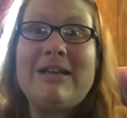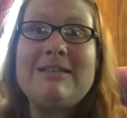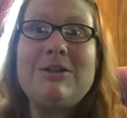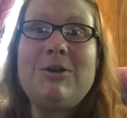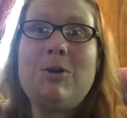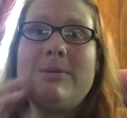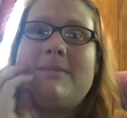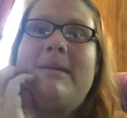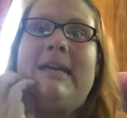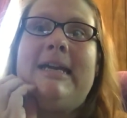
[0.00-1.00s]
Flosstube,
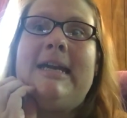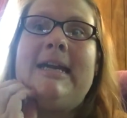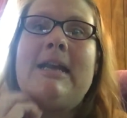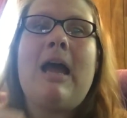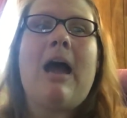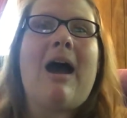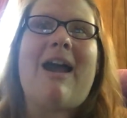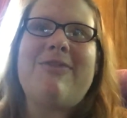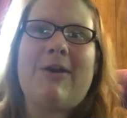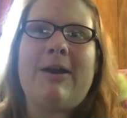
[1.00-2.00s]
it's me again.
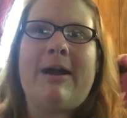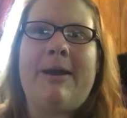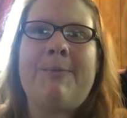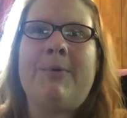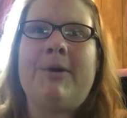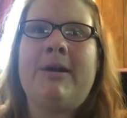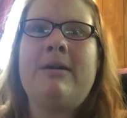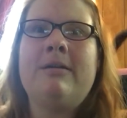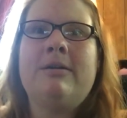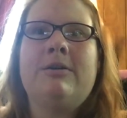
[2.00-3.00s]
I thought I
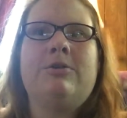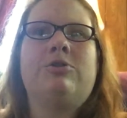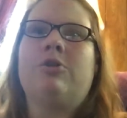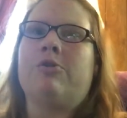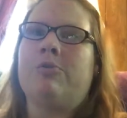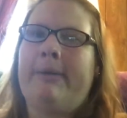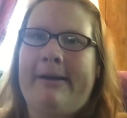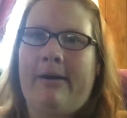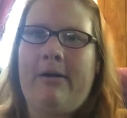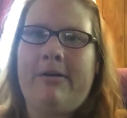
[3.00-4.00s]
would show you
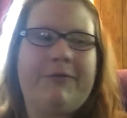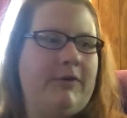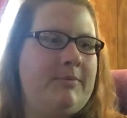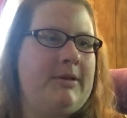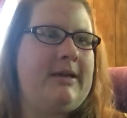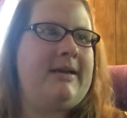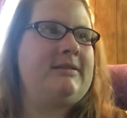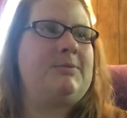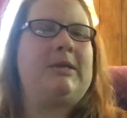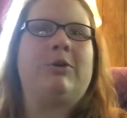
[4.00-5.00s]
my haul from the
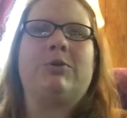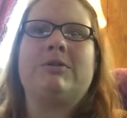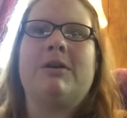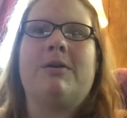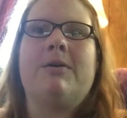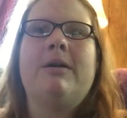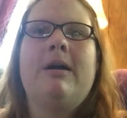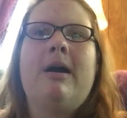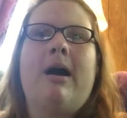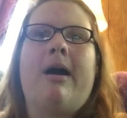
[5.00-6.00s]
last week or so.
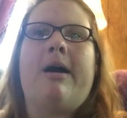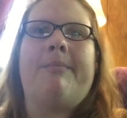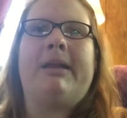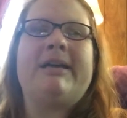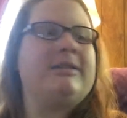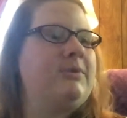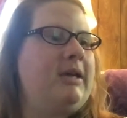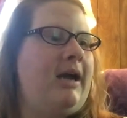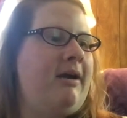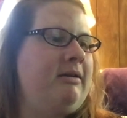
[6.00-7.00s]
Last
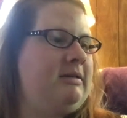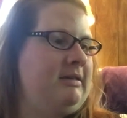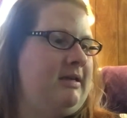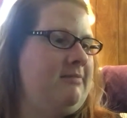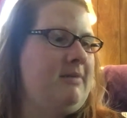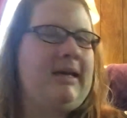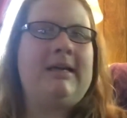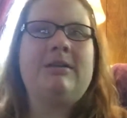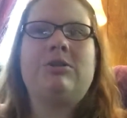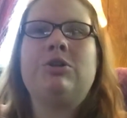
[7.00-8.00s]
week I did make
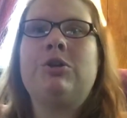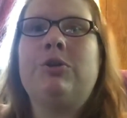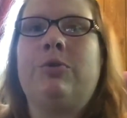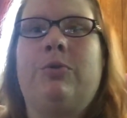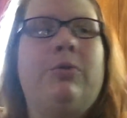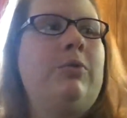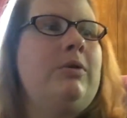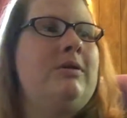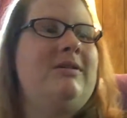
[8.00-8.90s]
it to